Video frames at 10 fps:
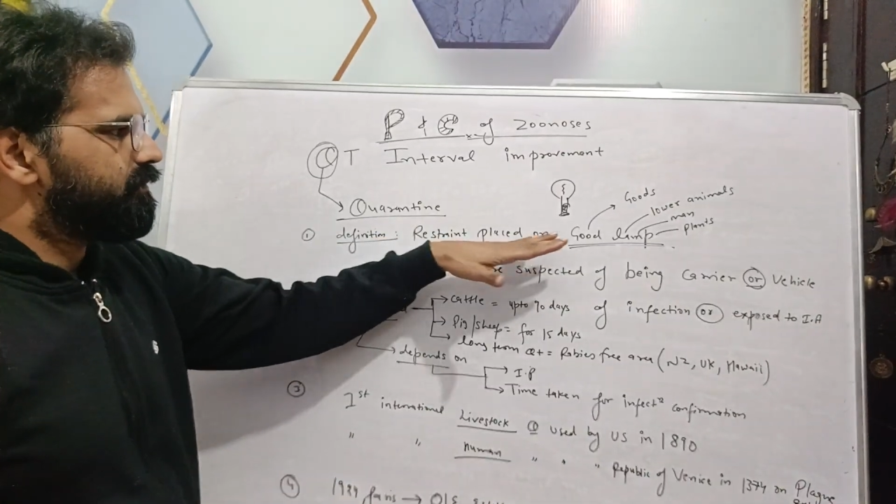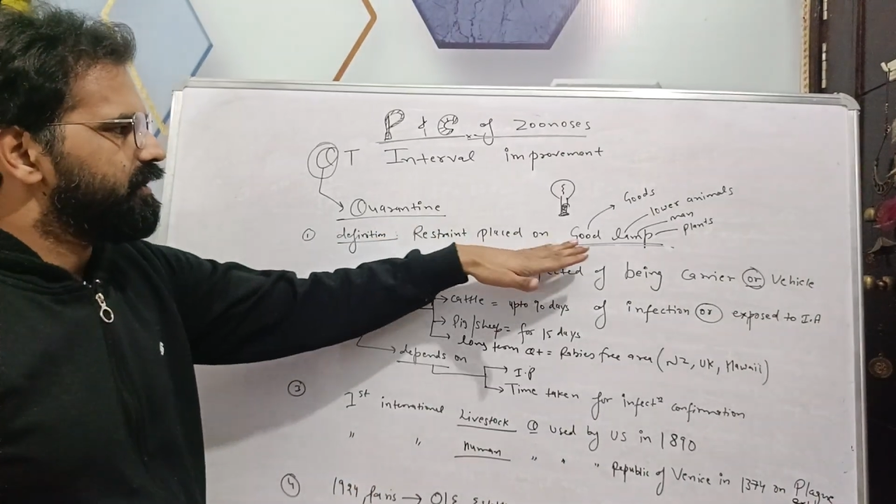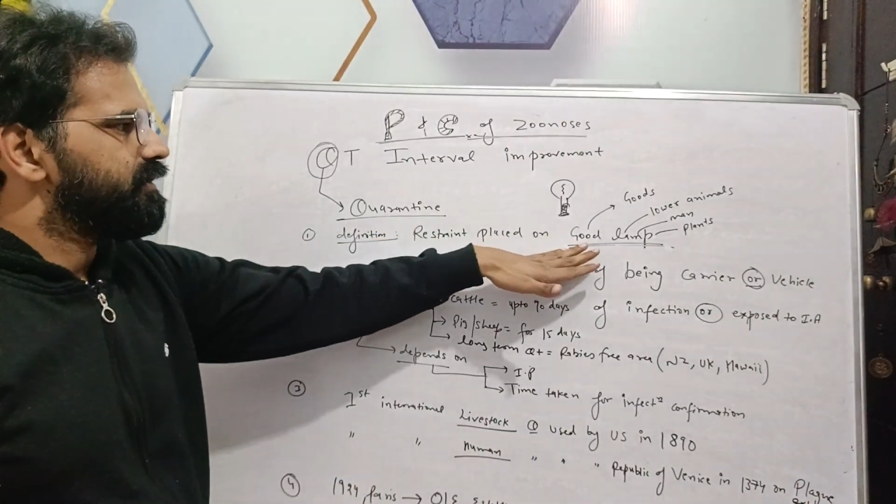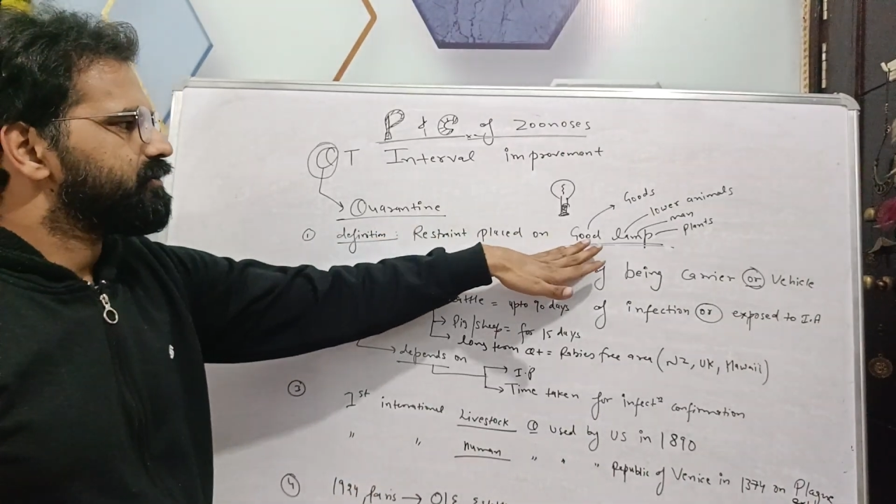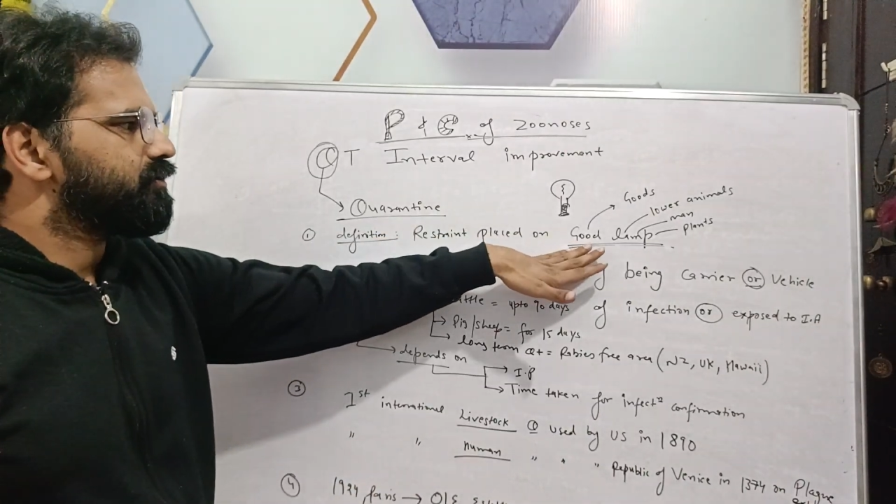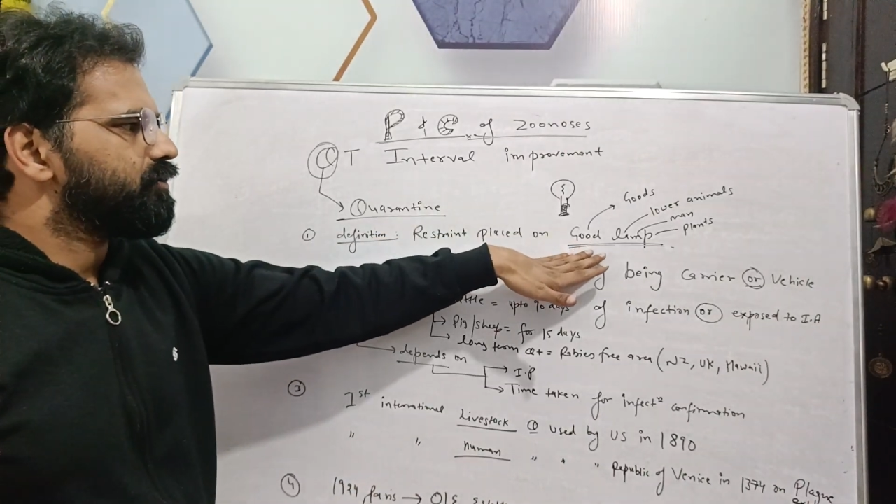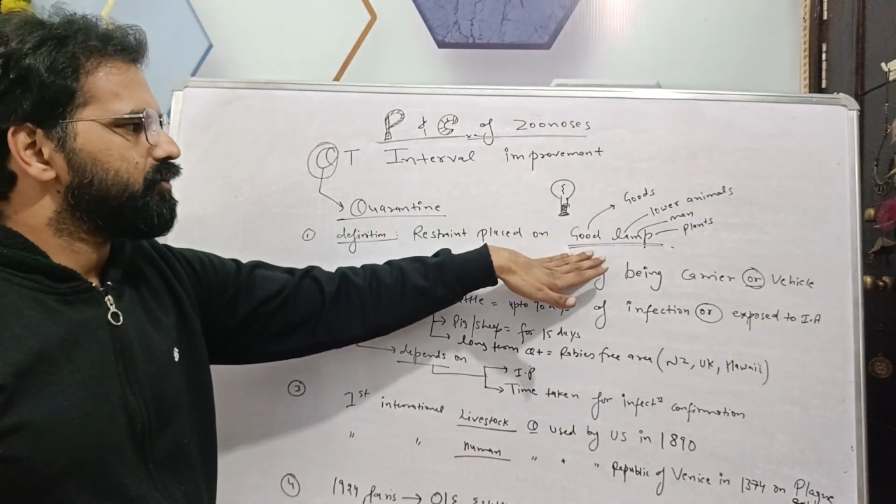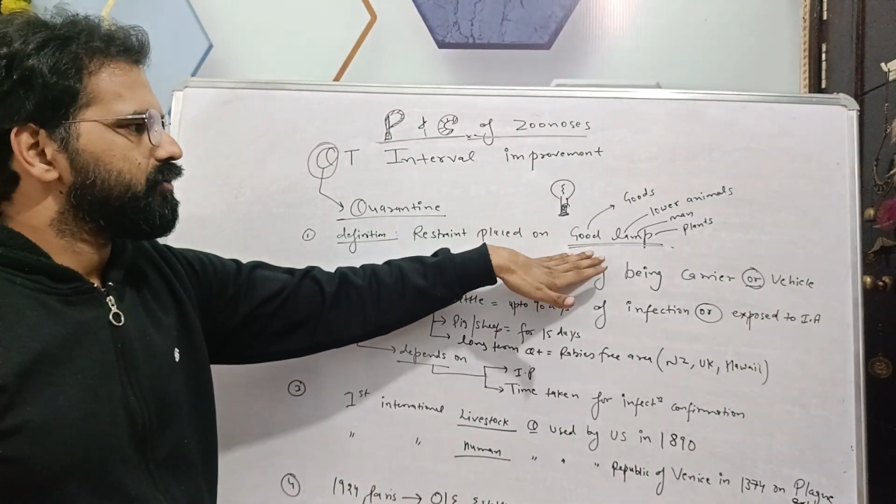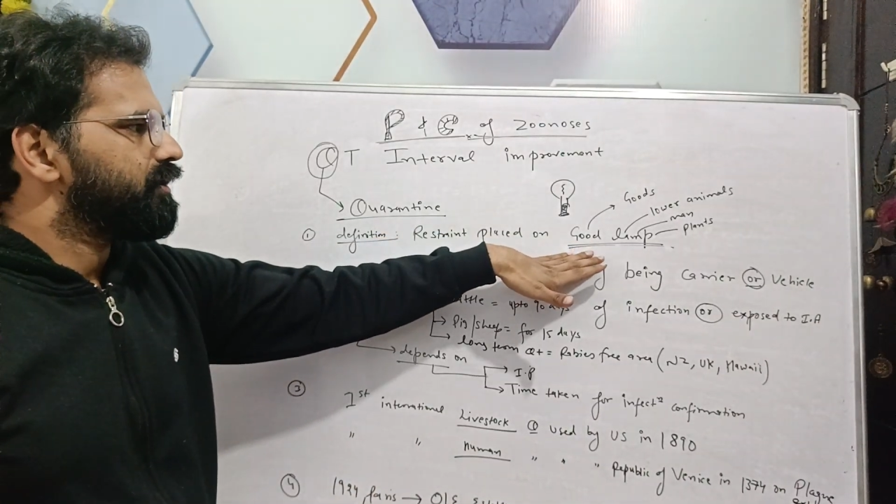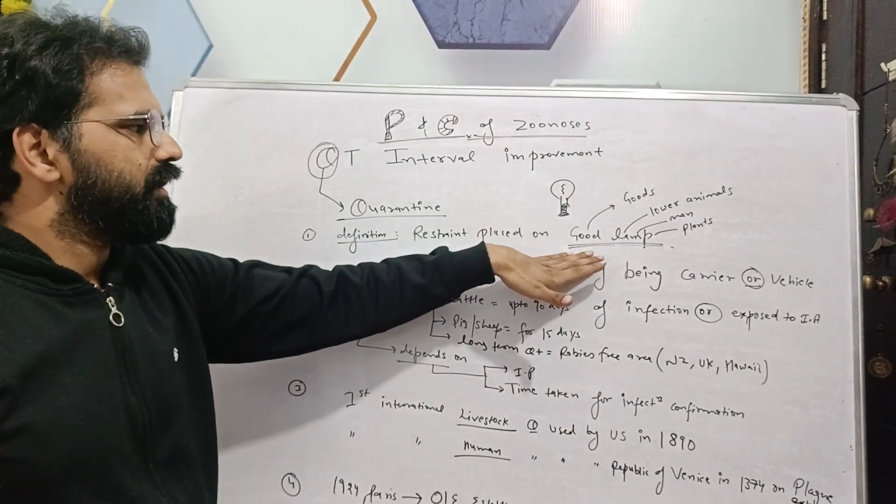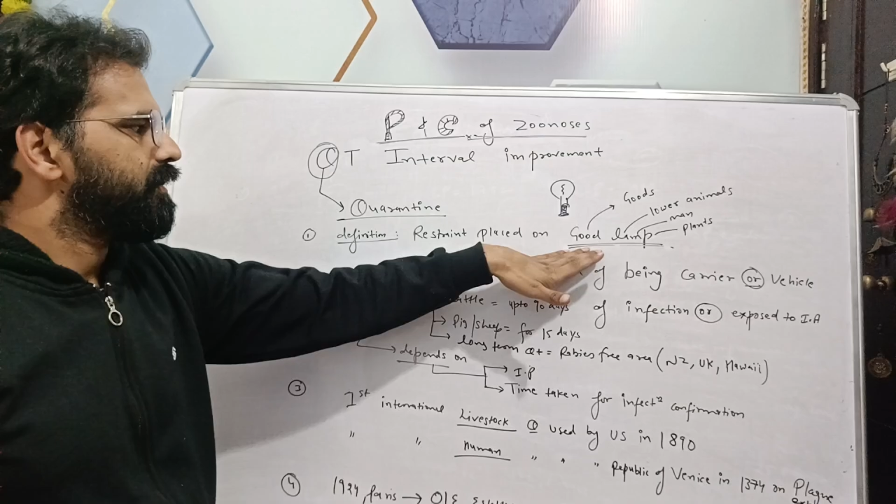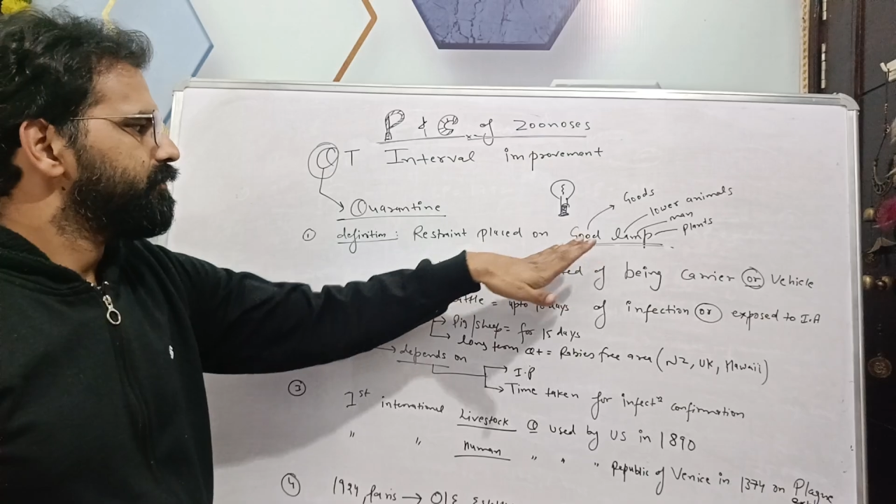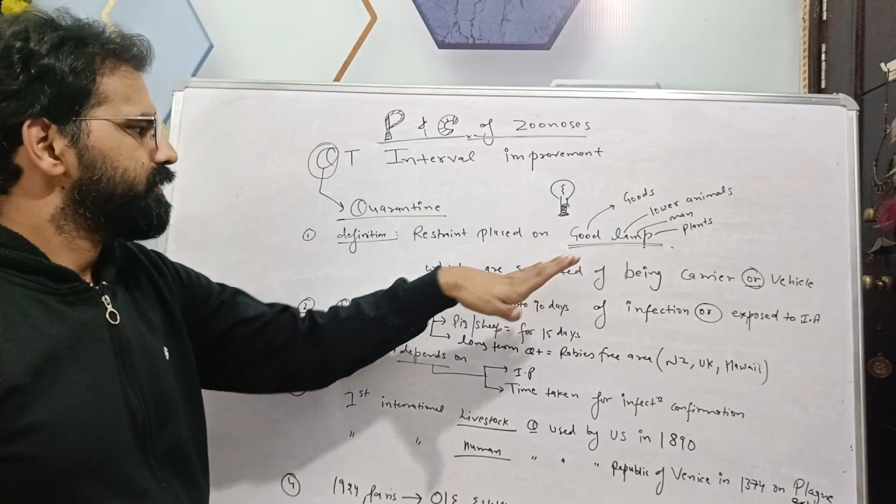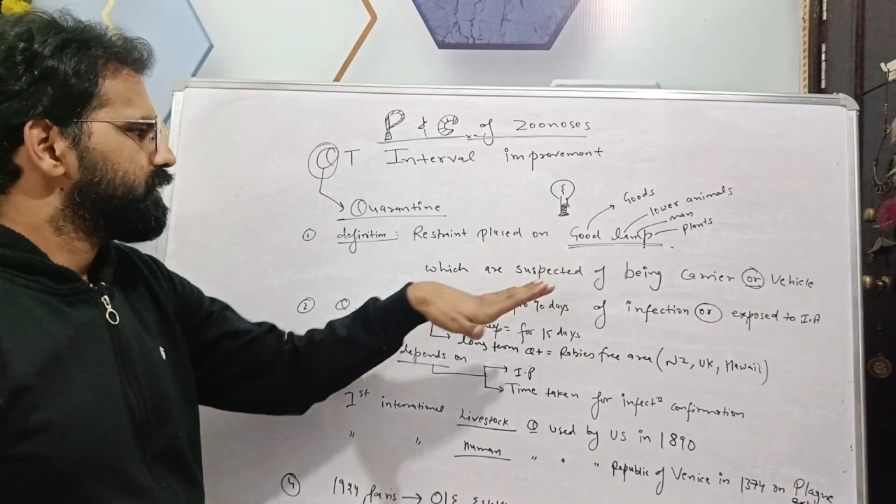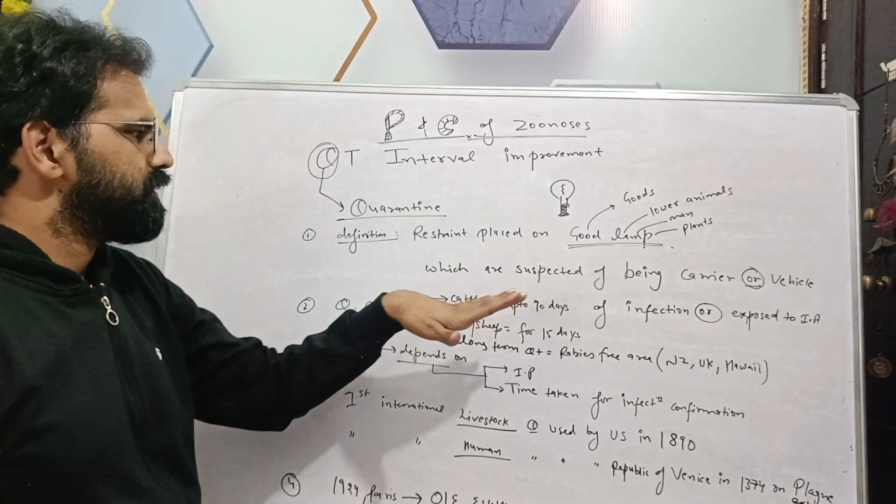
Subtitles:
placed on good lamp